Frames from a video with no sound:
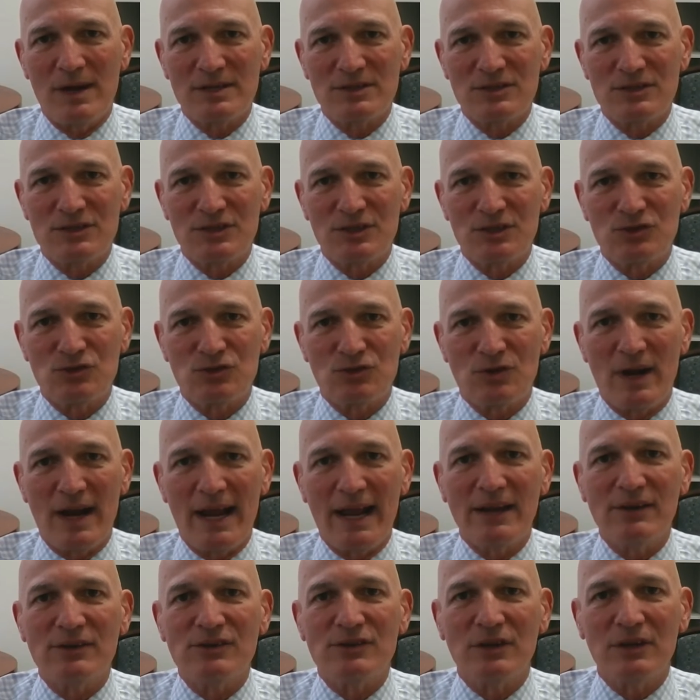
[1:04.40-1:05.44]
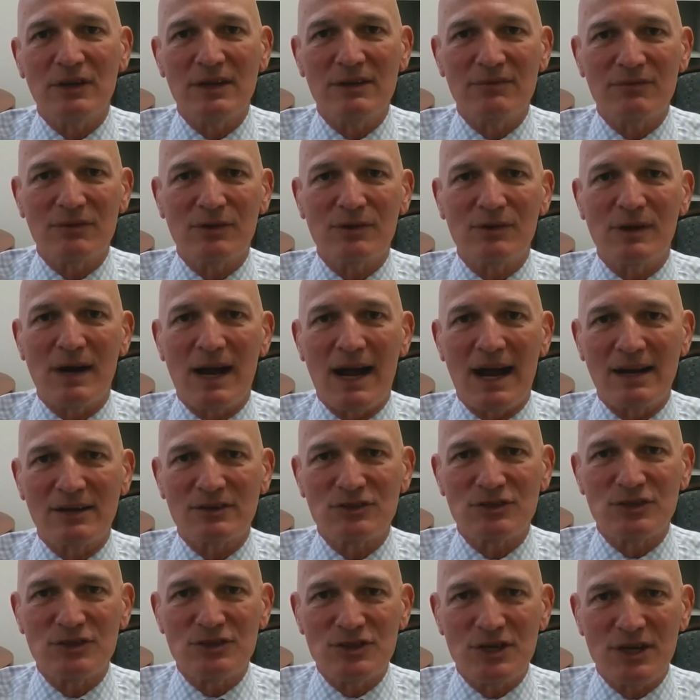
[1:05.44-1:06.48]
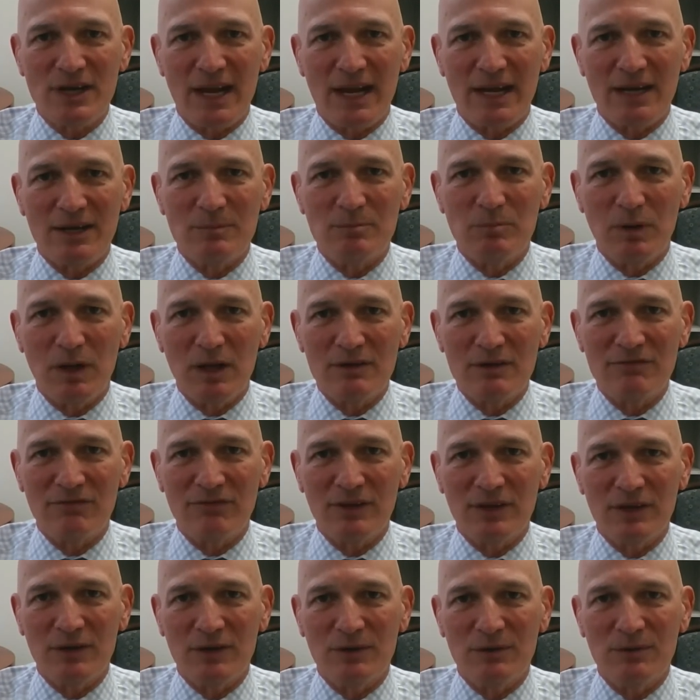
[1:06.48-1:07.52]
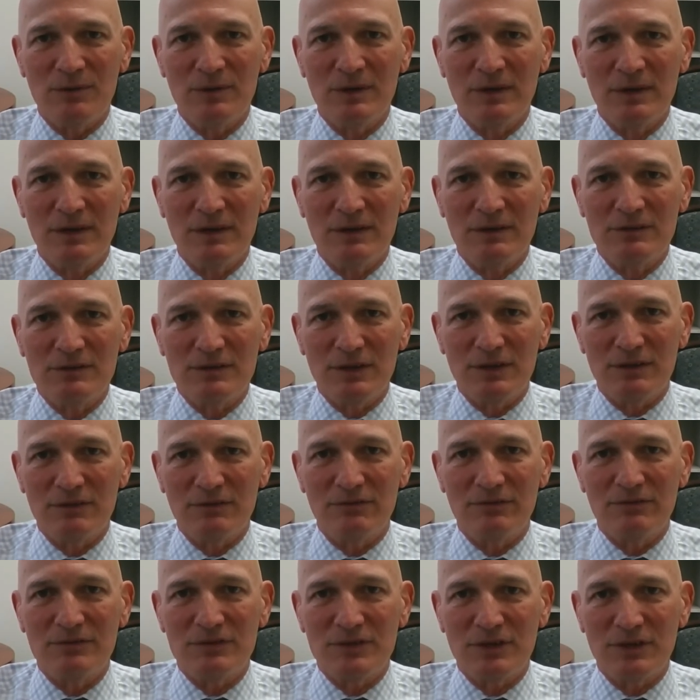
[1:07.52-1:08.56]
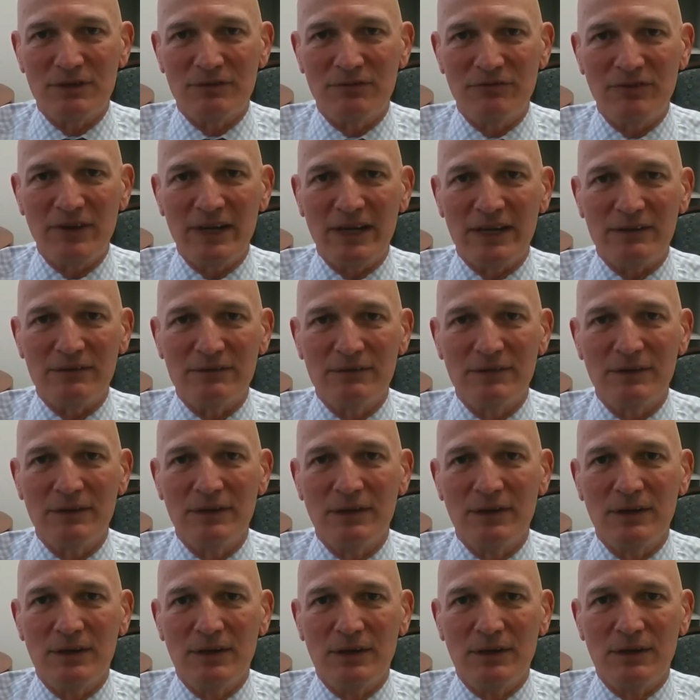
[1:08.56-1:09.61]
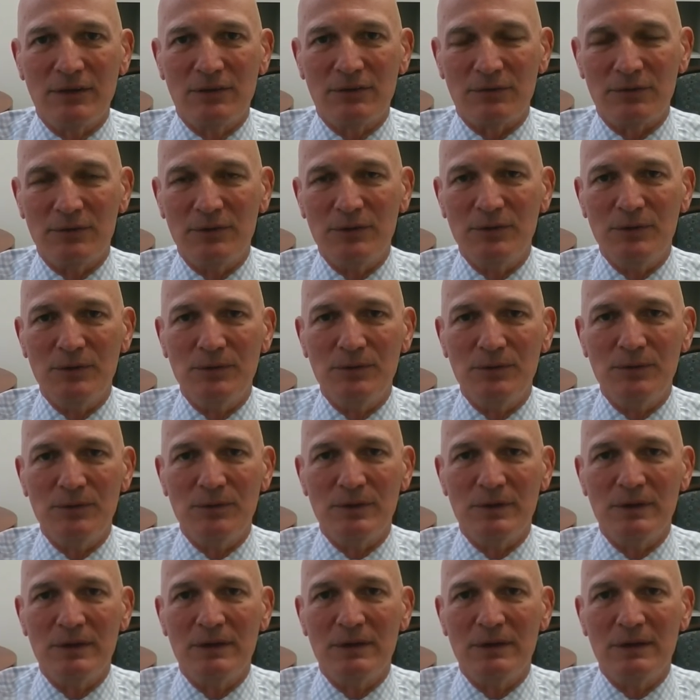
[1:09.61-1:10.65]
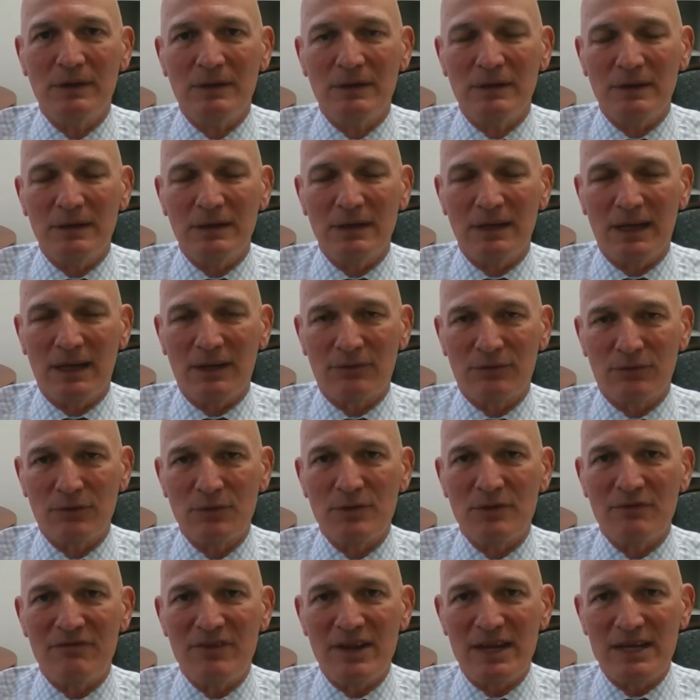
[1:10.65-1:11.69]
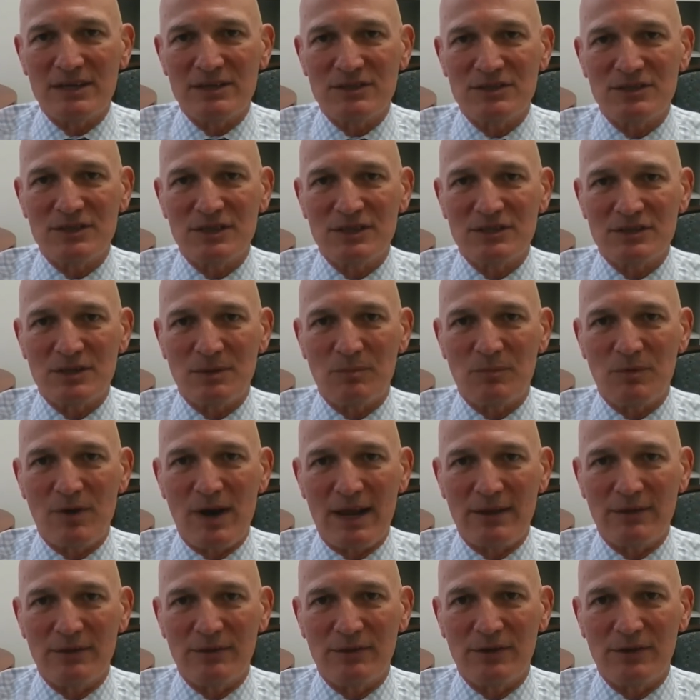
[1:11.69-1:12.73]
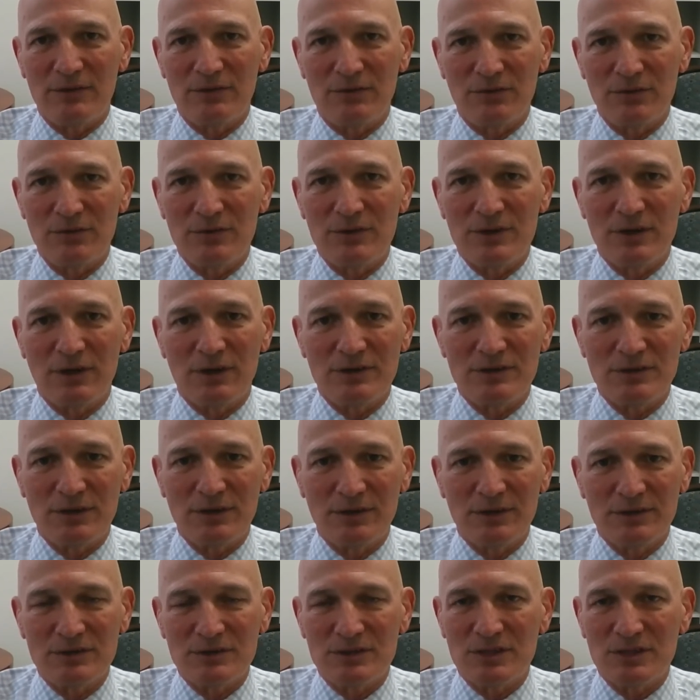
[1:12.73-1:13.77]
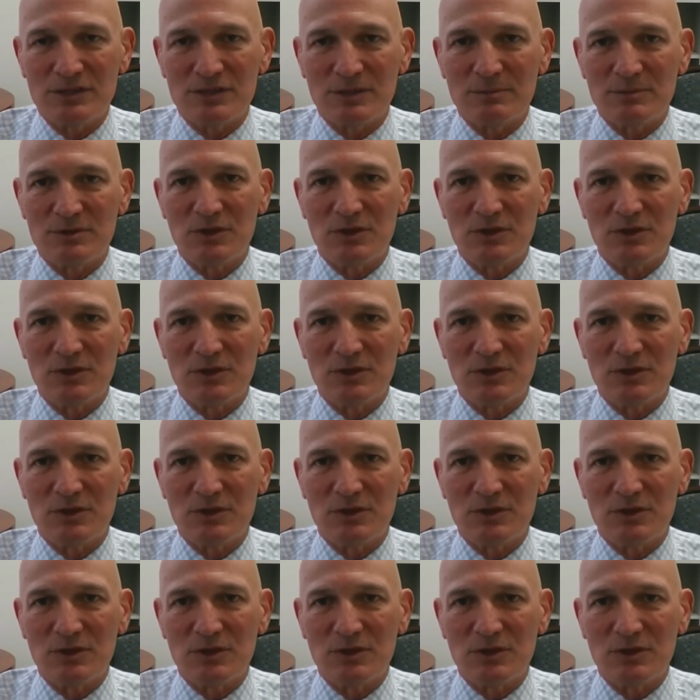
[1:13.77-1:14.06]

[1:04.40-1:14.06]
us to try and deliver oxygenated blood flow to the feet through the venous system rather than through the arterial system.